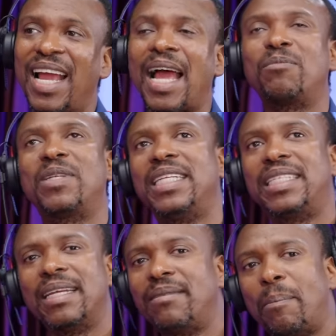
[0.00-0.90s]

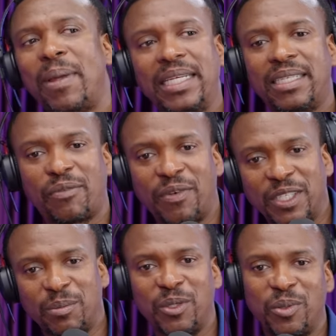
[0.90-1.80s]
The big
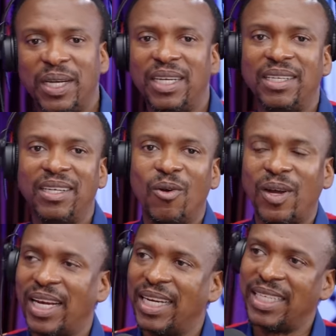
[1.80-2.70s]
difference between
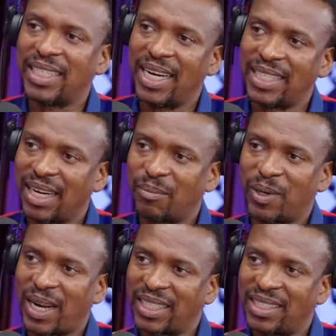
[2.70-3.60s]
local and international
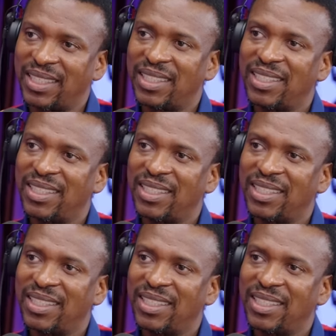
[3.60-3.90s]
productions.